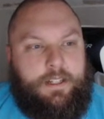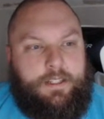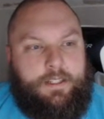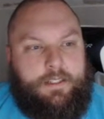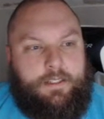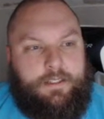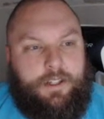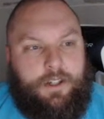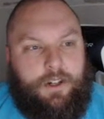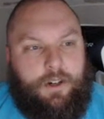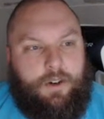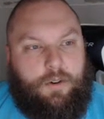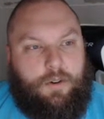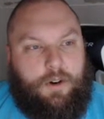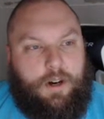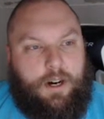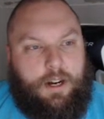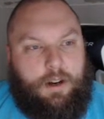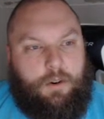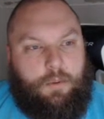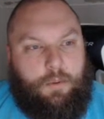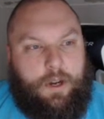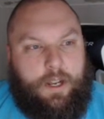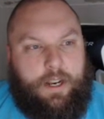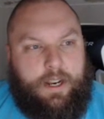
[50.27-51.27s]
So I
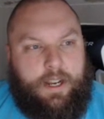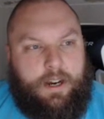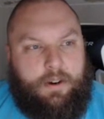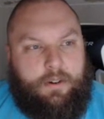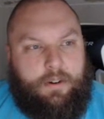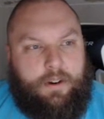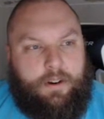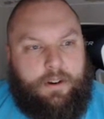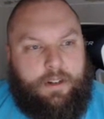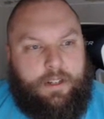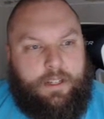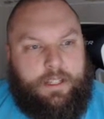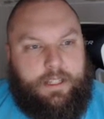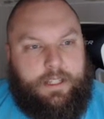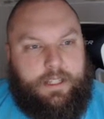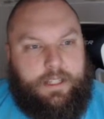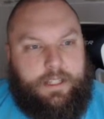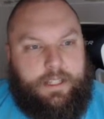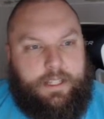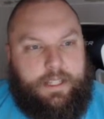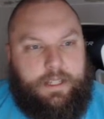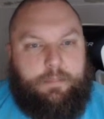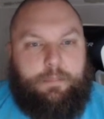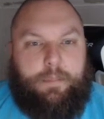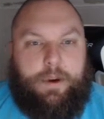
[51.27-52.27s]
went out on
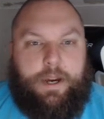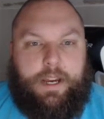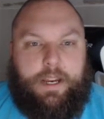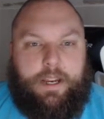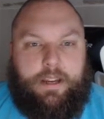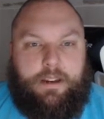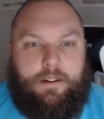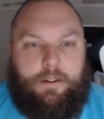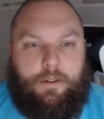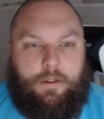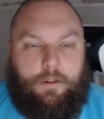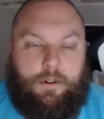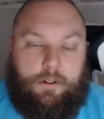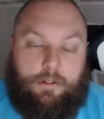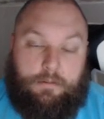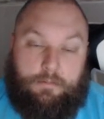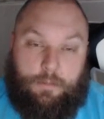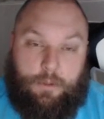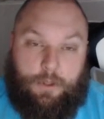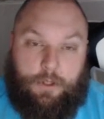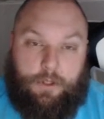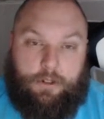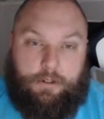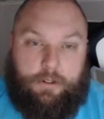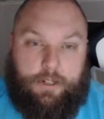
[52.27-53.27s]
eBay, or
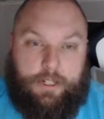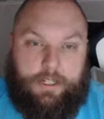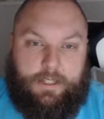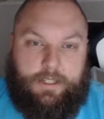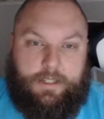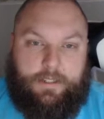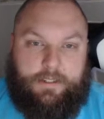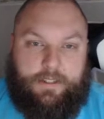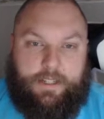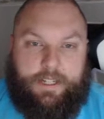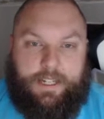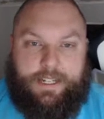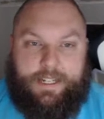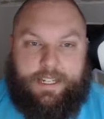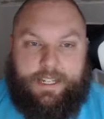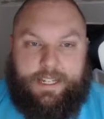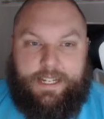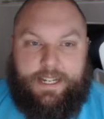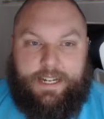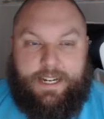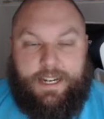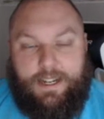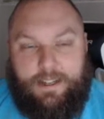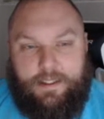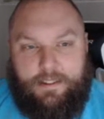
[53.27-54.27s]
more correctly
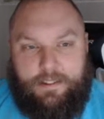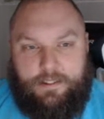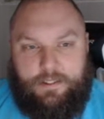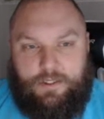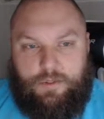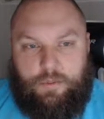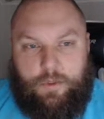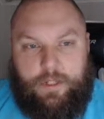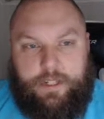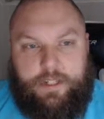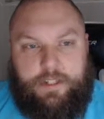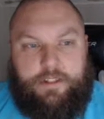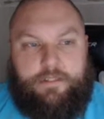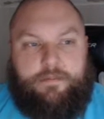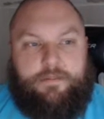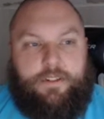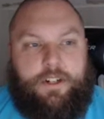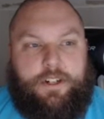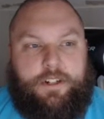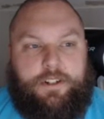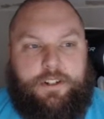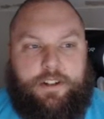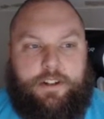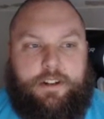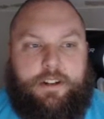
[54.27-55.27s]
Tradera, the Swedish
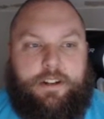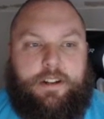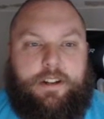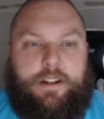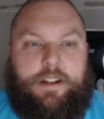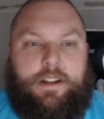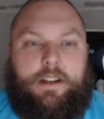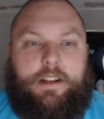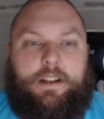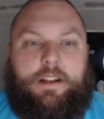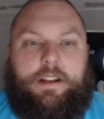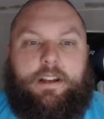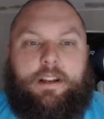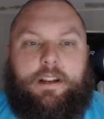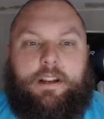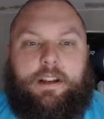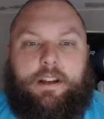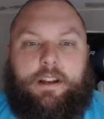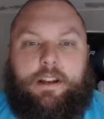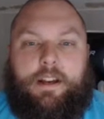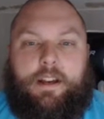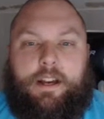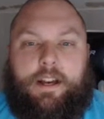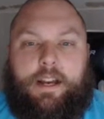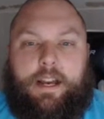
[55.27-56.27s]
version,
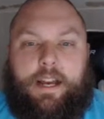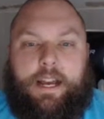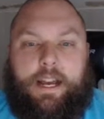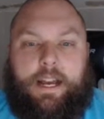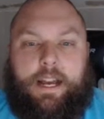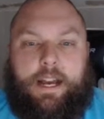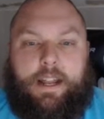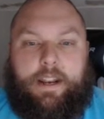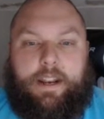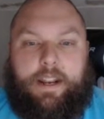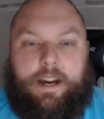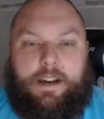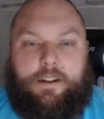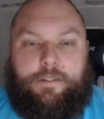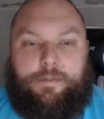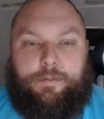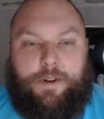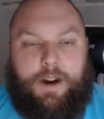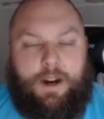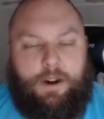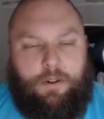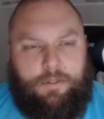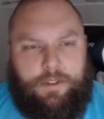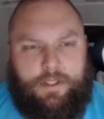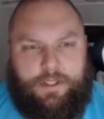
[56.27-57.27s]
and I
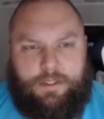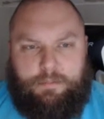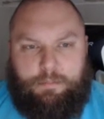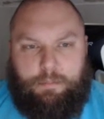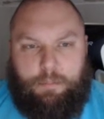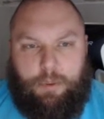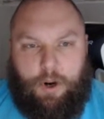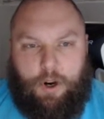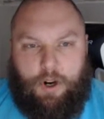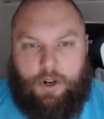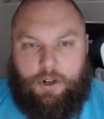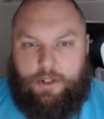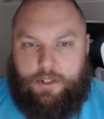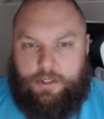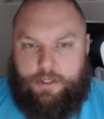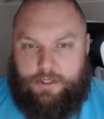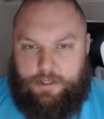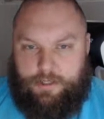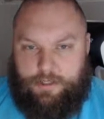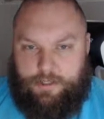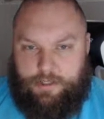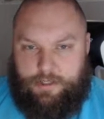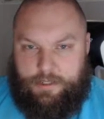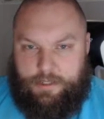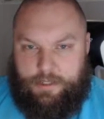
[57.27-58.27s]
found this
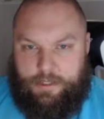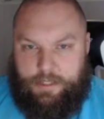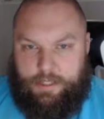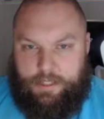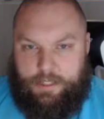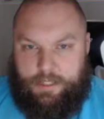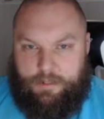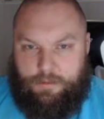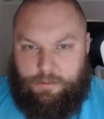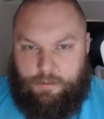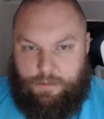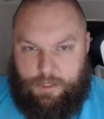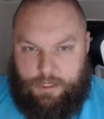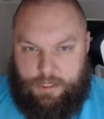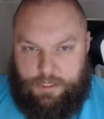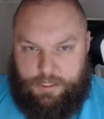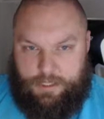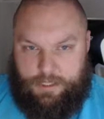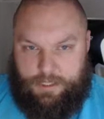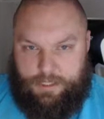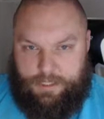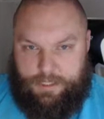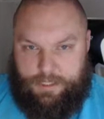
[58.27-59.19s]
box. It was